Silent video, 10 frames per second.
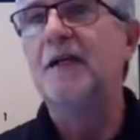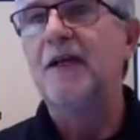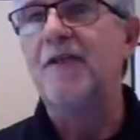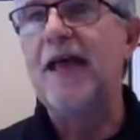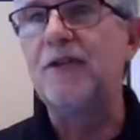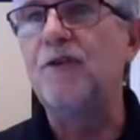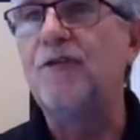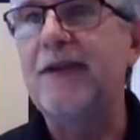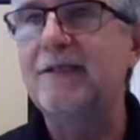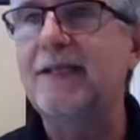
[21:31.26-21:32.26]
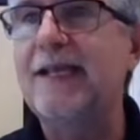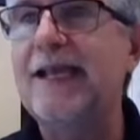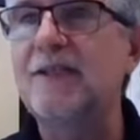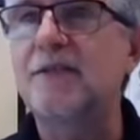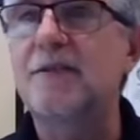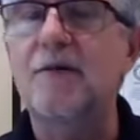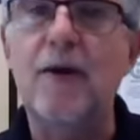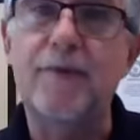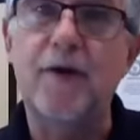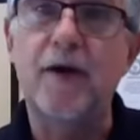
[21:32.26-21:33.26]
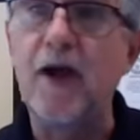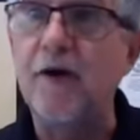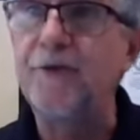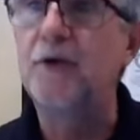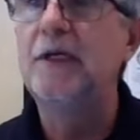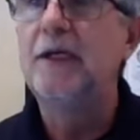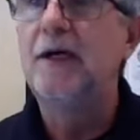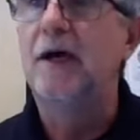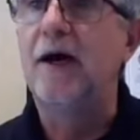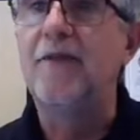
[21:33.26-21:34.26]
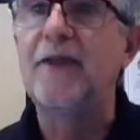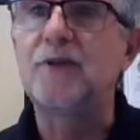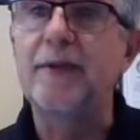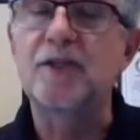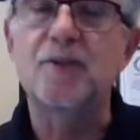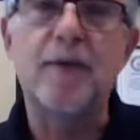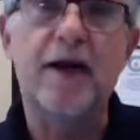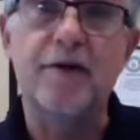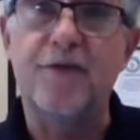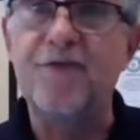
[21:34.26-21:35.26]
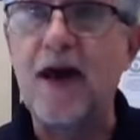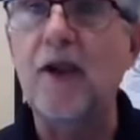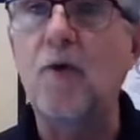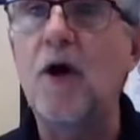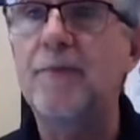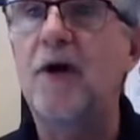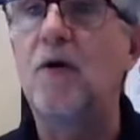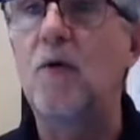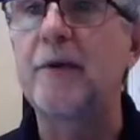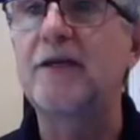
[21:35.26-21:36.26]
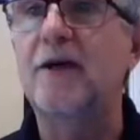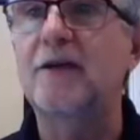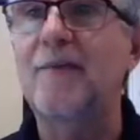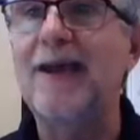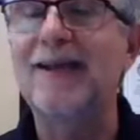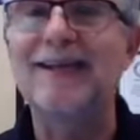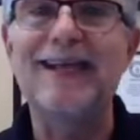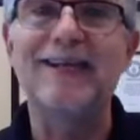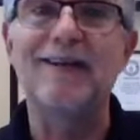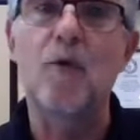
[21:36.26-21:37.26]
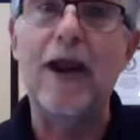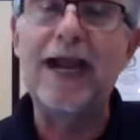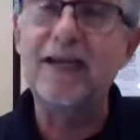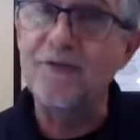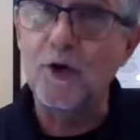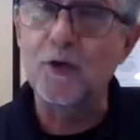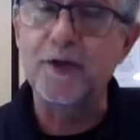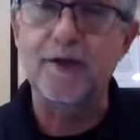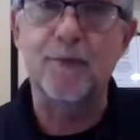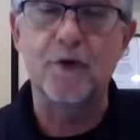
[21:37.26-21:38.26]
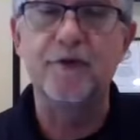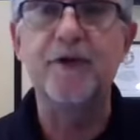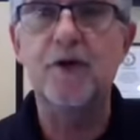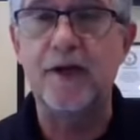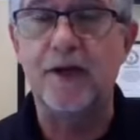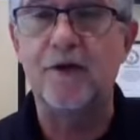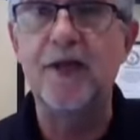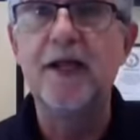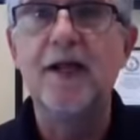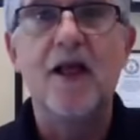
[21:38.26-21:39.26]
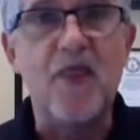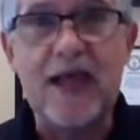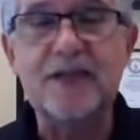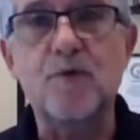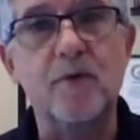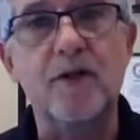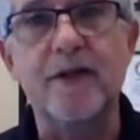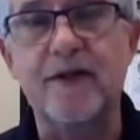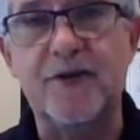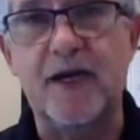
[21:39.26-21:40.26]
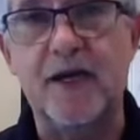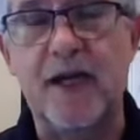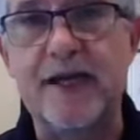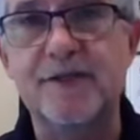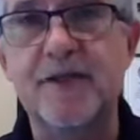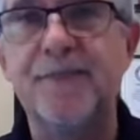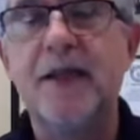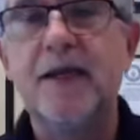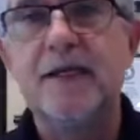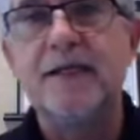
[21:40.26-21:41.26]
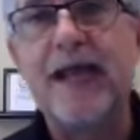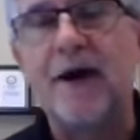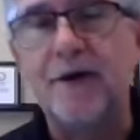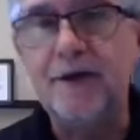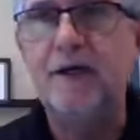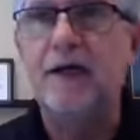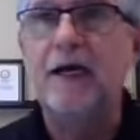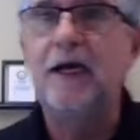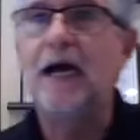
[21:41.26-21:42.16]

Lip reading: that you found today's webinar helpful and that you'll be inspired to follow up on what we talked about and take a more active role in improving your health. That's where real health care lies. Now,